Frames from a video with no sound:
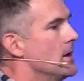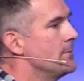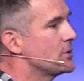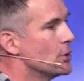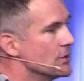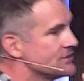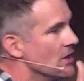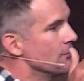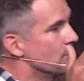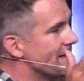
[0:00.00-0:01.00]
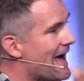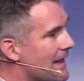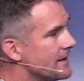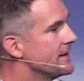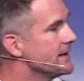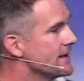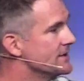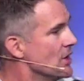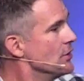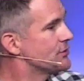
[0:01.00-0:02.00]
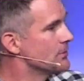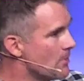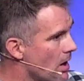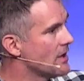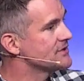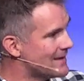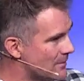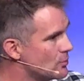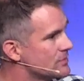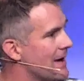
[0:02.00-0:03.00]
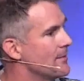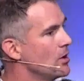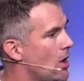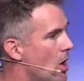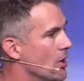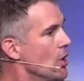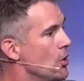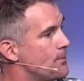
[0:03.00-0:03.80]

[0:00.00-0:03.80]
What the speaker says: Because the reality is tomorrow someone will come along who